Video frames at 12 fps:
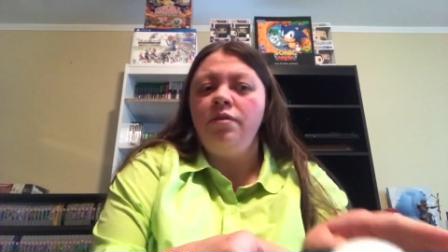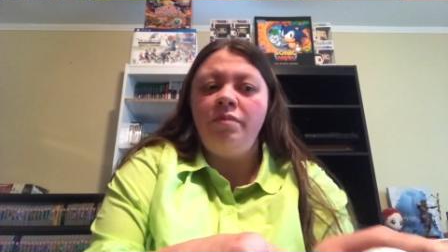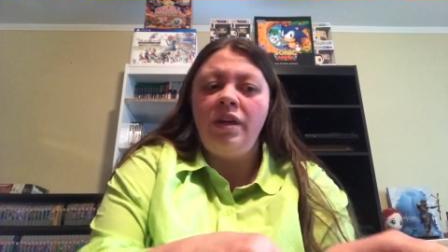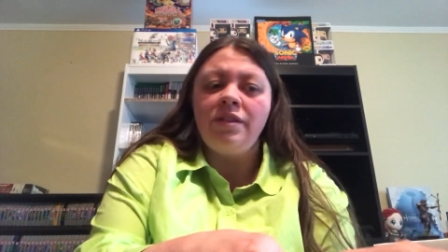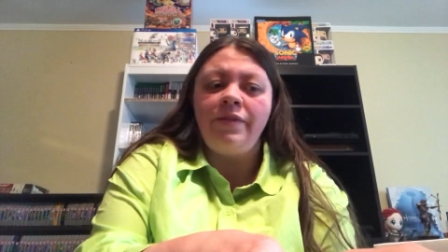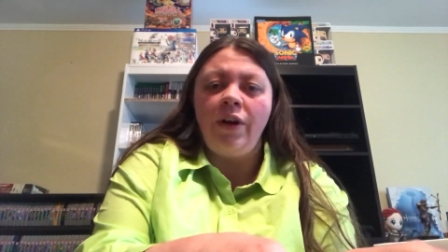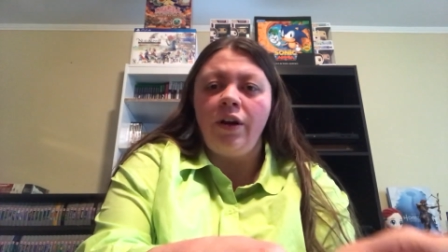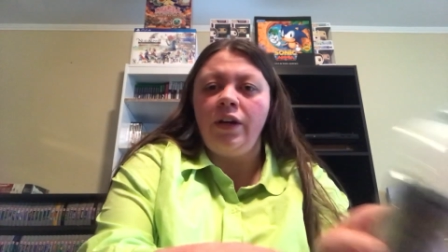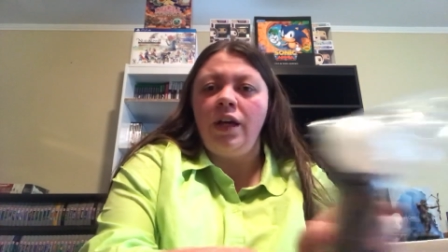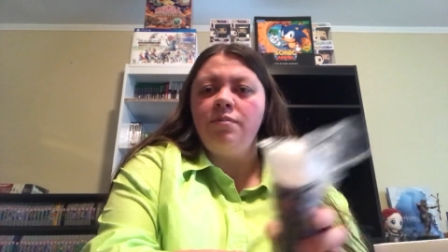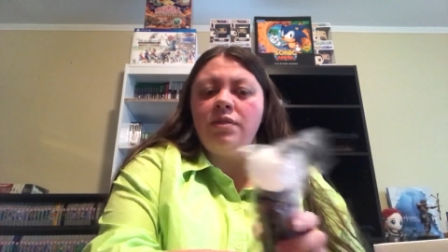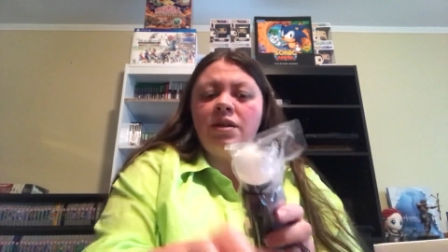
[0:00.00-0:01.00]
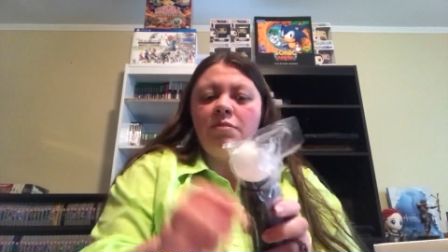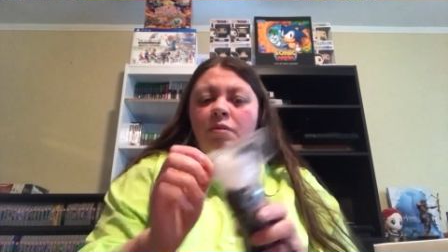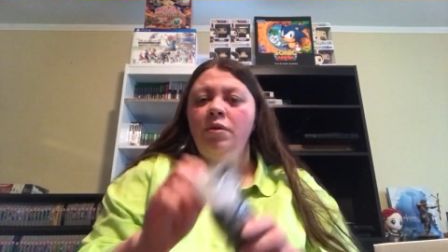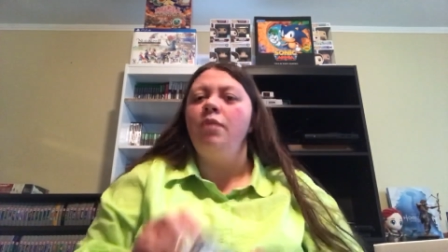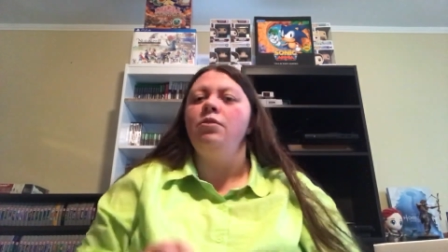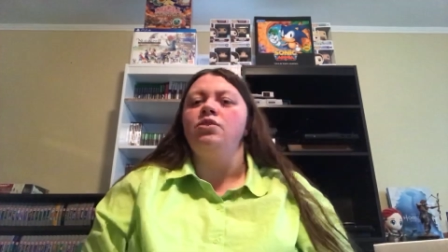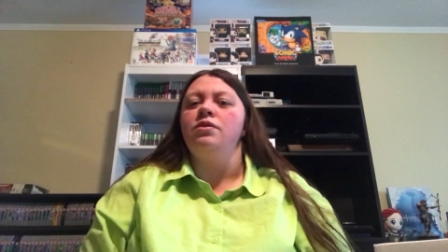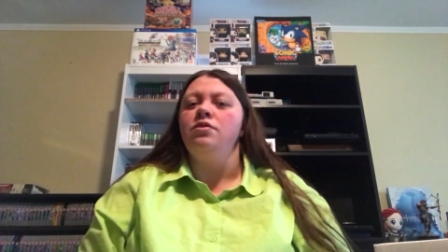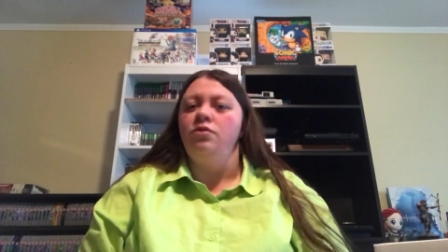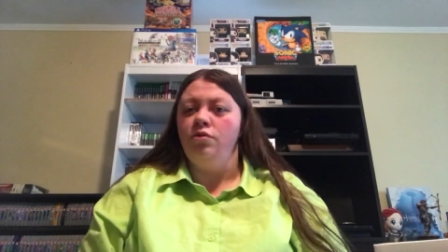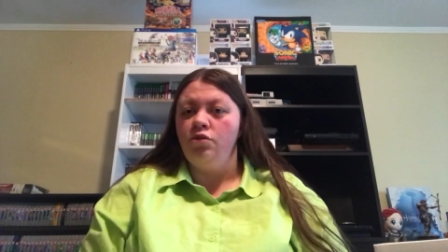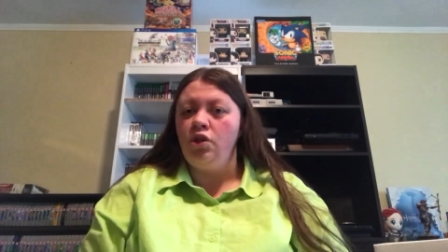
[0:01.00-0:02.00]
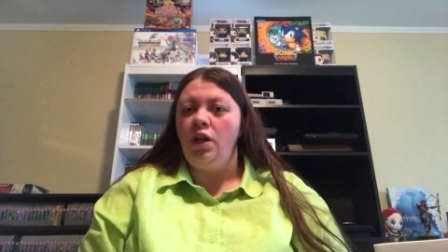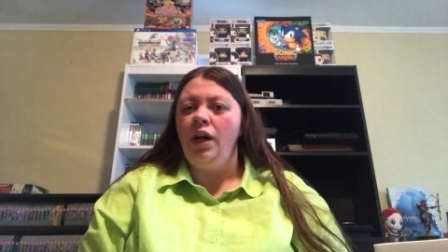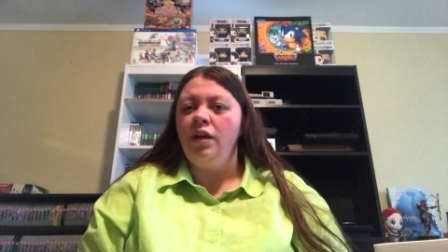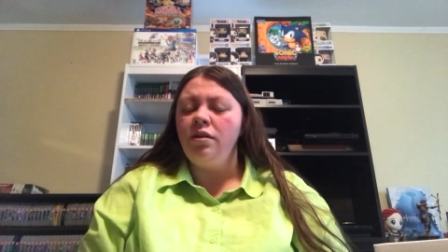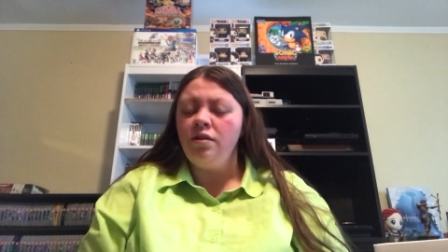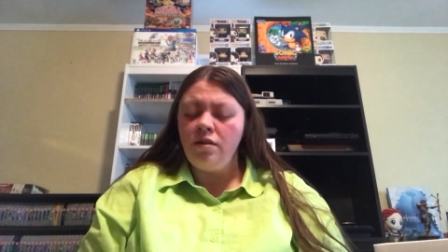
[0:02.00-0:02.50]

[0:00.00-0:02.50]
PSVR games can be played with just the DualShock.